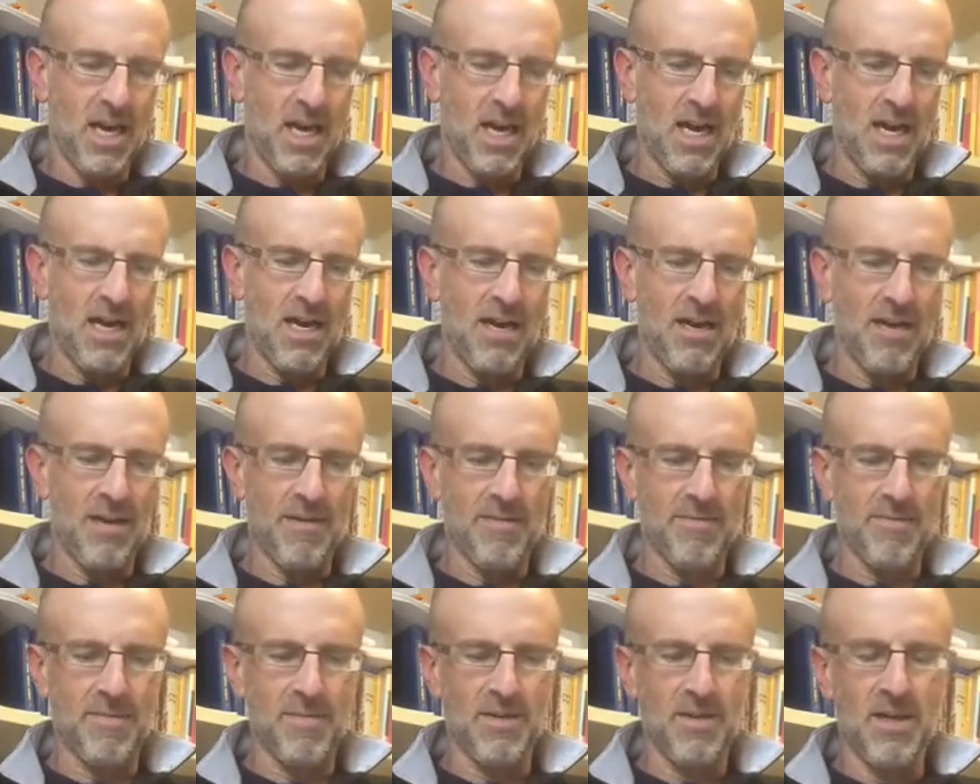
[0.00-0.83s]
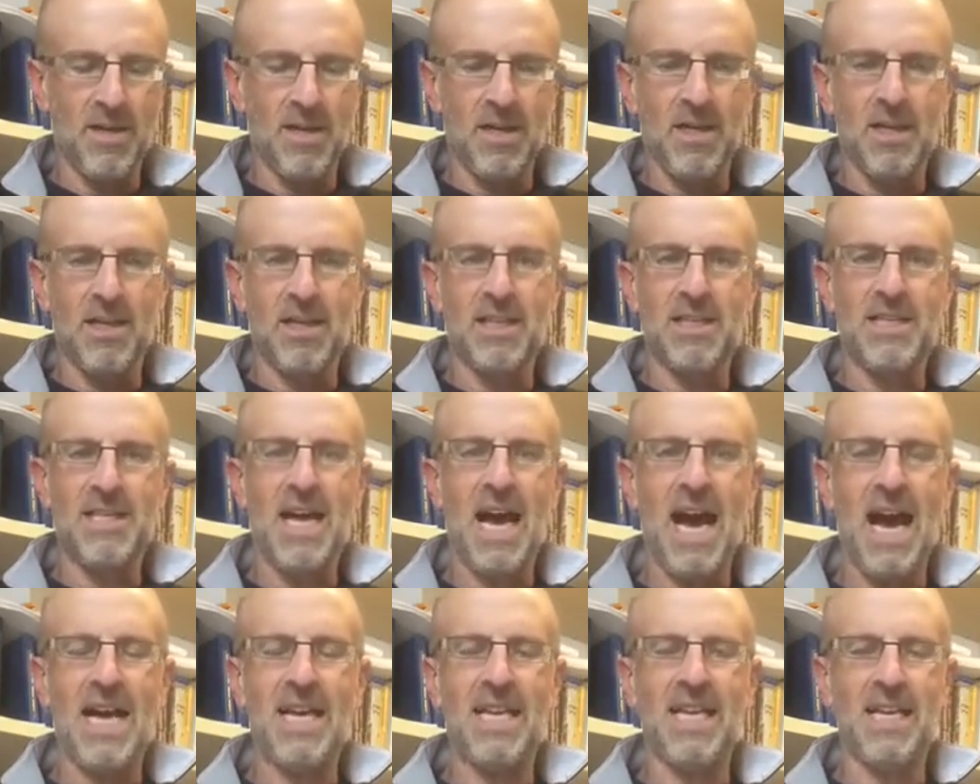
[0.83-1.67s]

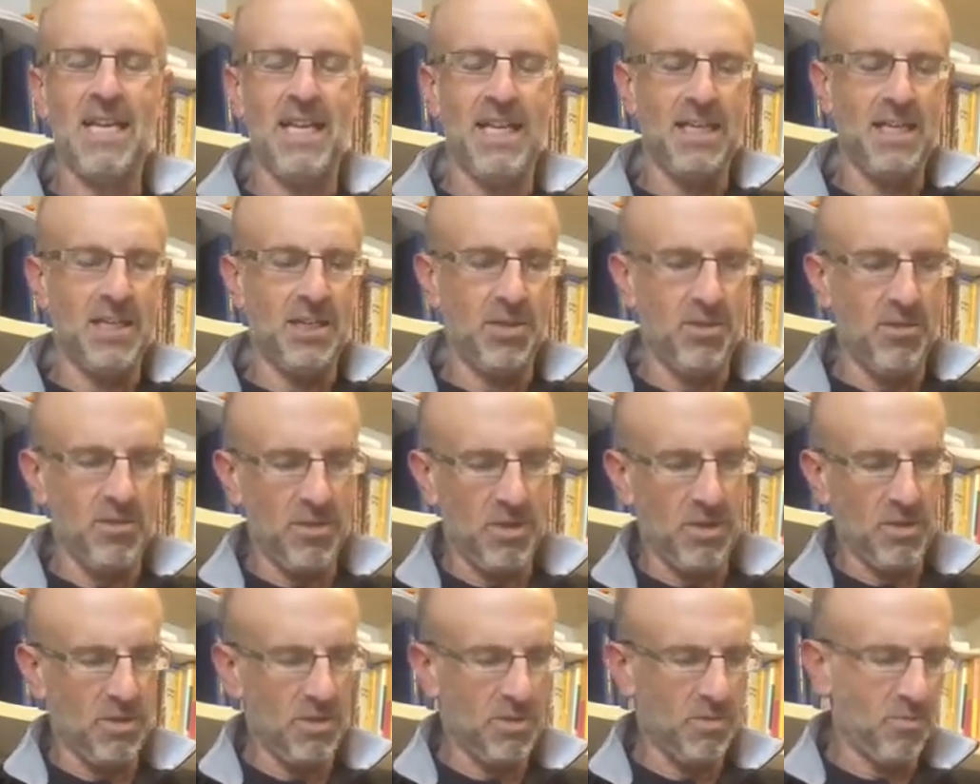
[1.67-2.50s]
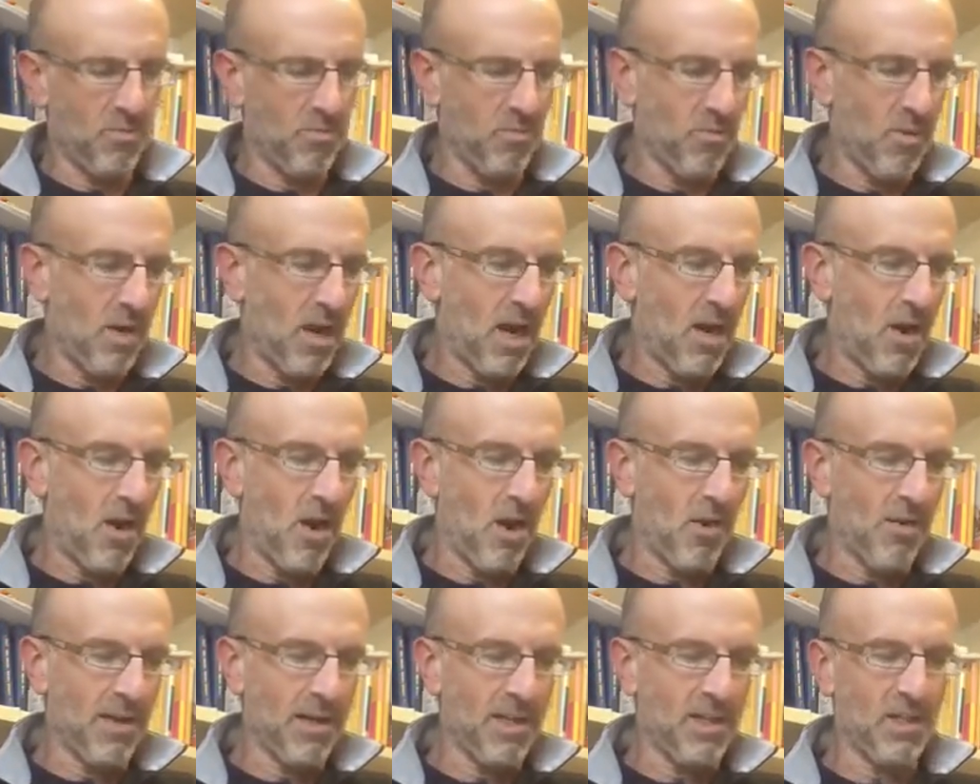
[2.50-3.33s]
tied it into, this was
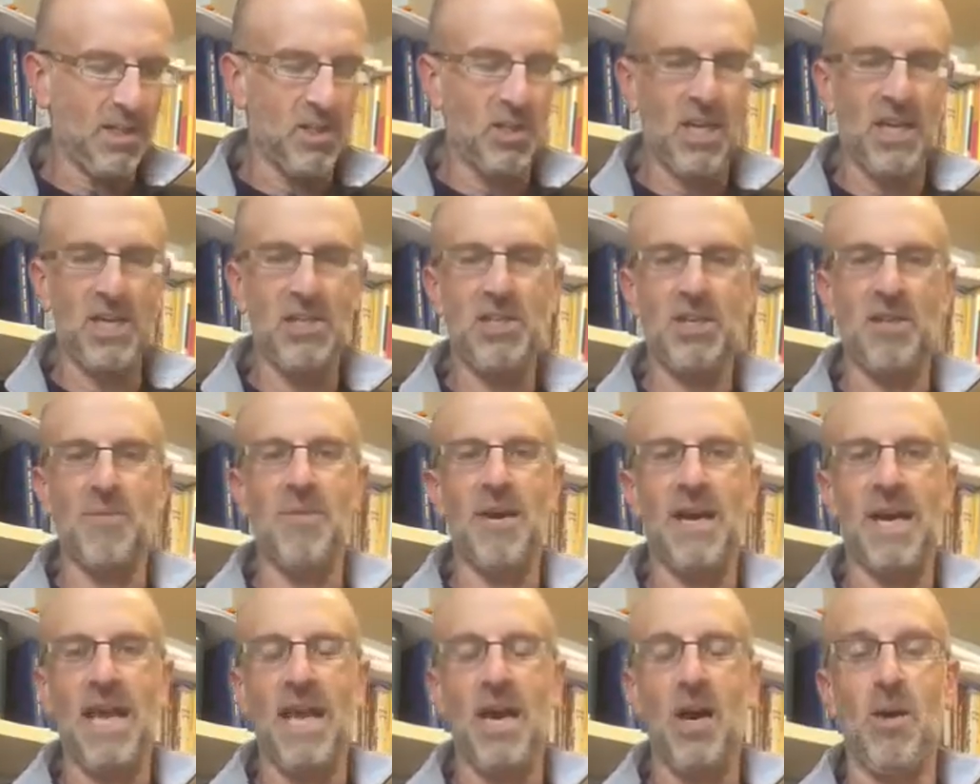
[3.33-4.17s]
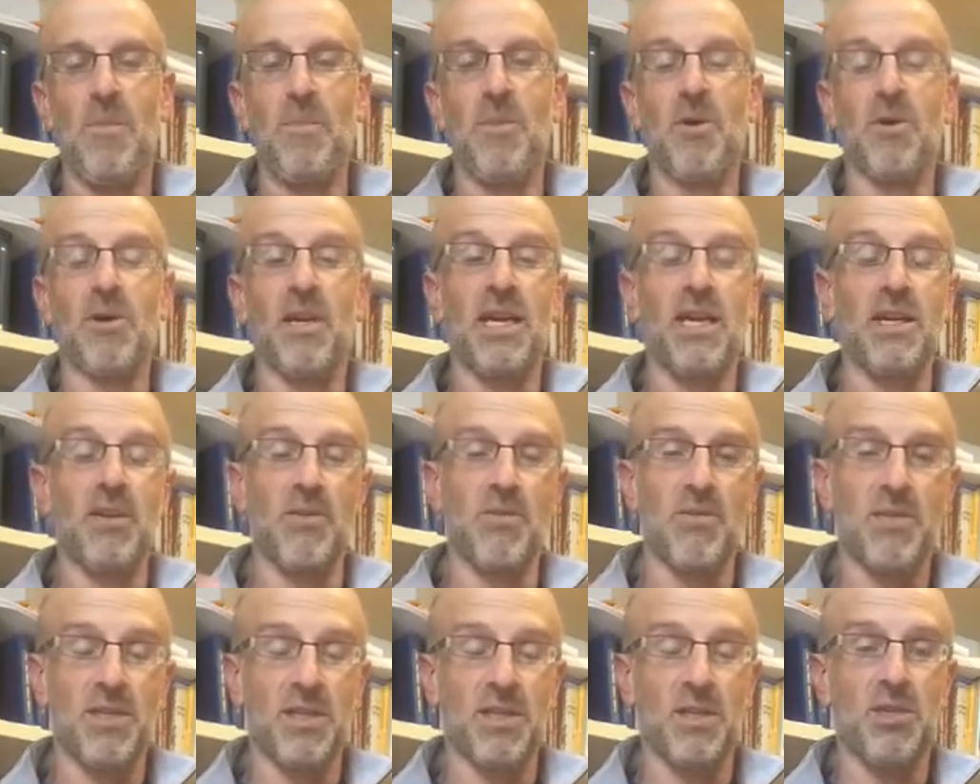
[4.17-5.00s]
already suggested by Elbogen,
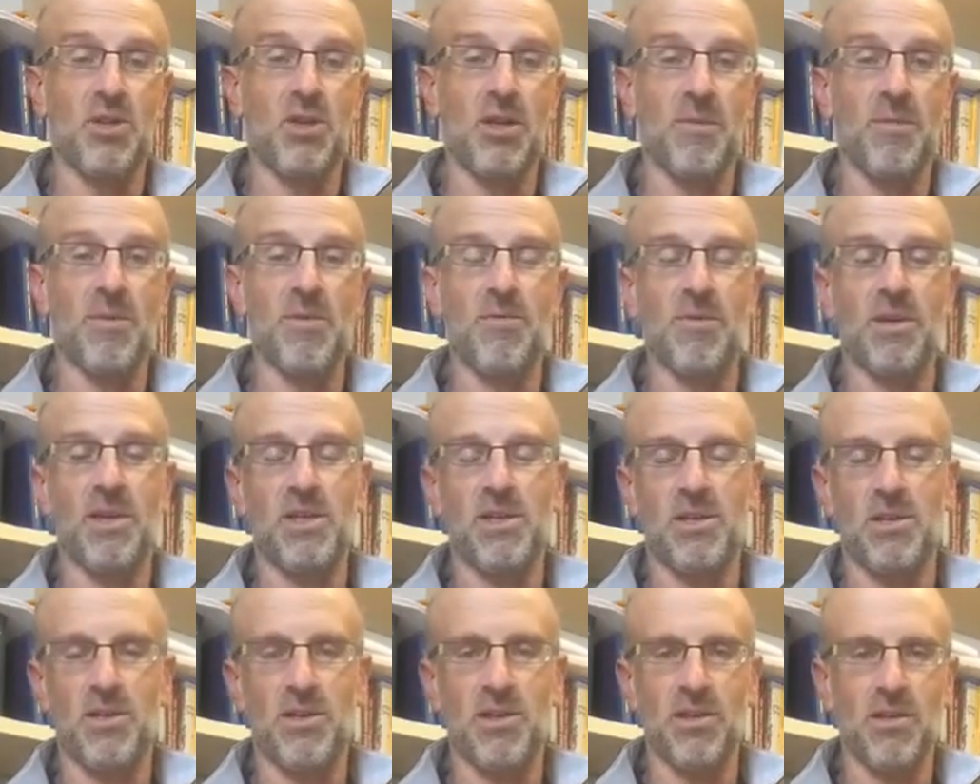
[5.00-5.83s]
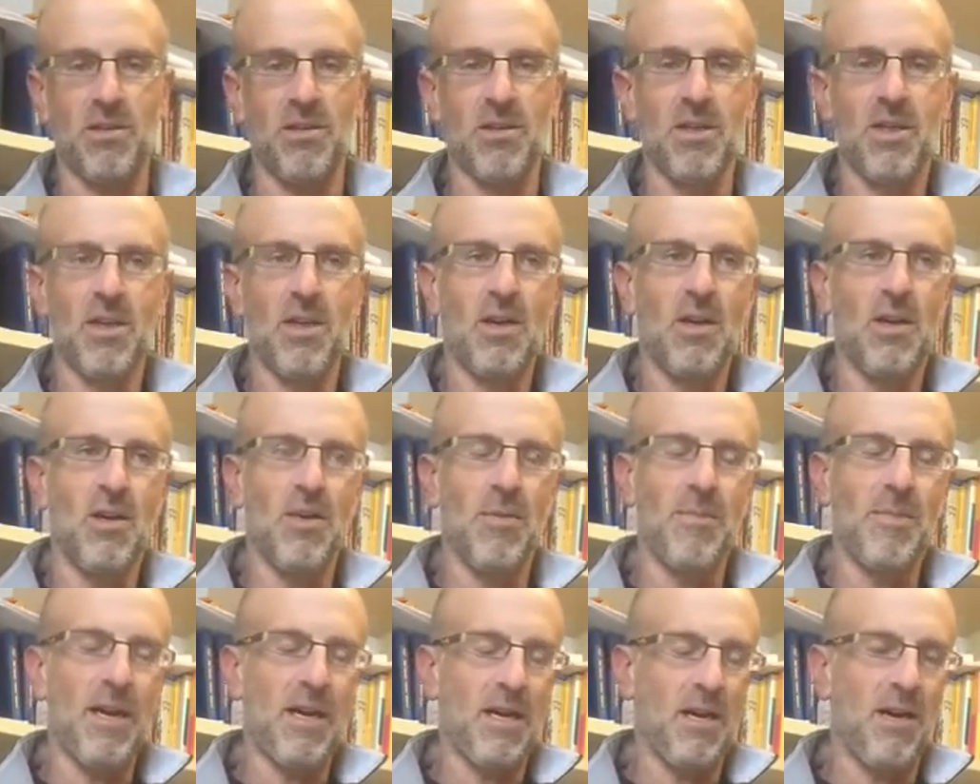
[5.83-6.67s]
who was a German researcher
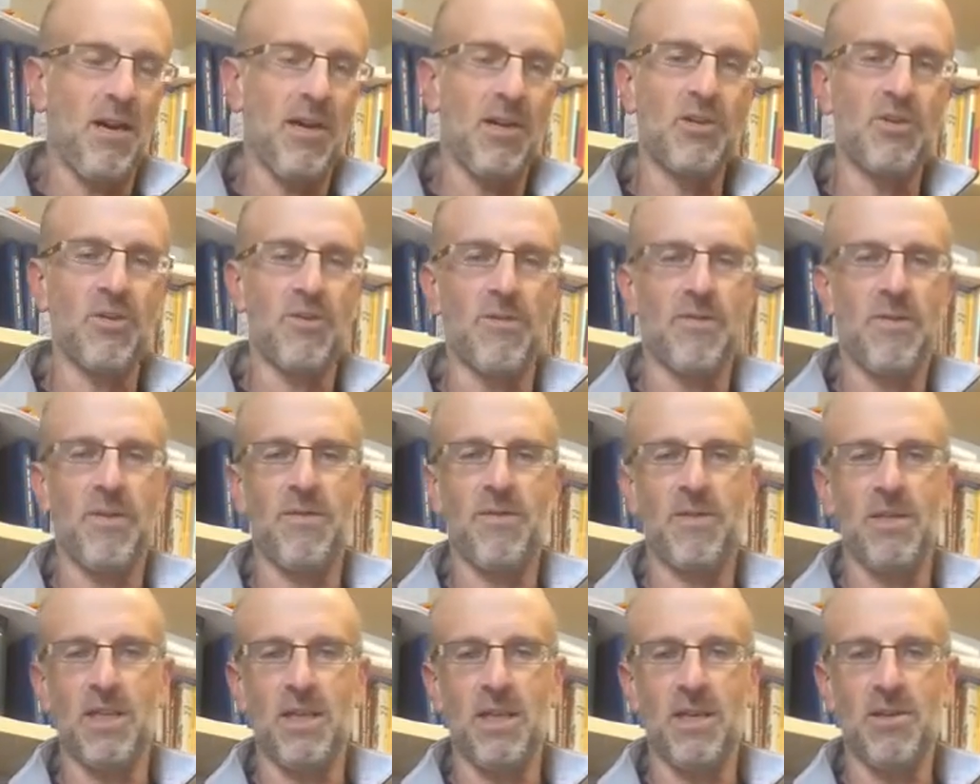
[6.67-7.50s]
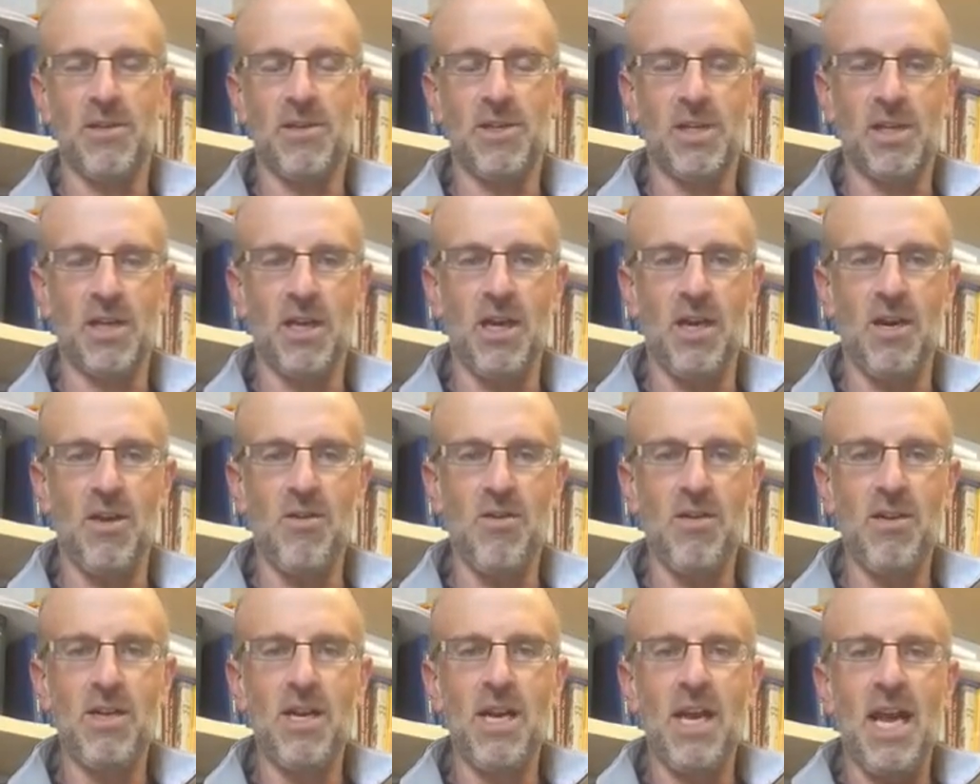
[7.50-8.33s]
about 150 years
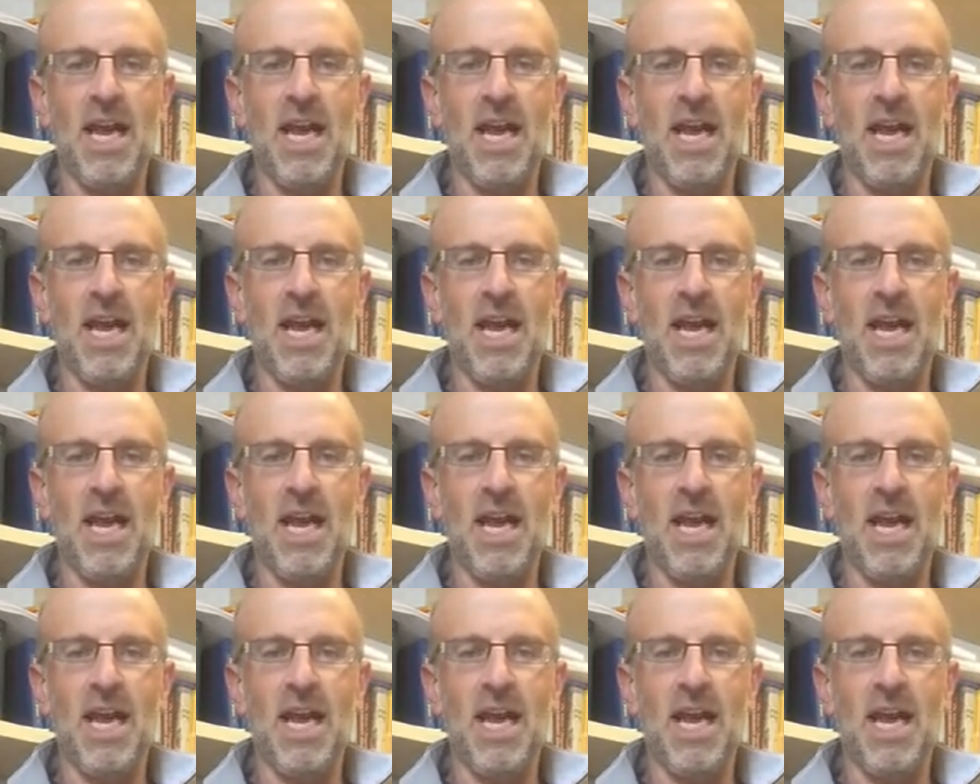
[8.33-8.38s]
ago,